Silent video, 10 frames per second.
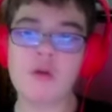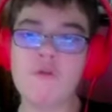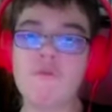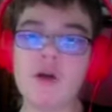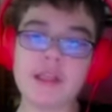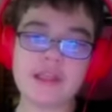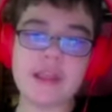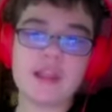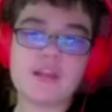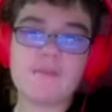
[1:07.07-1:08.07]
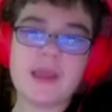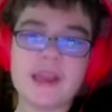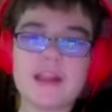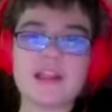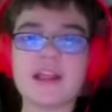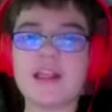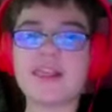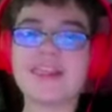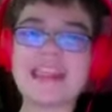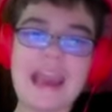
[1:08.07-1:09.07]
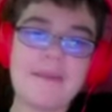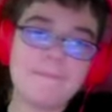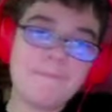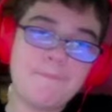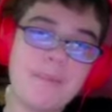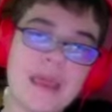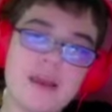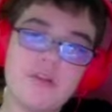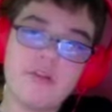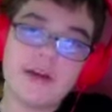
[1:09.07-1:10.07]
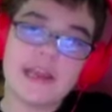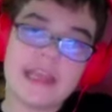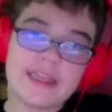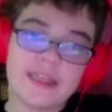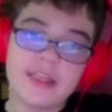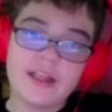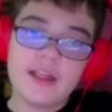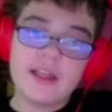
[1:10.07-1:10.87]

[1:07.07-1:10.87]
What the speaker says: What this means is that Bitcoin is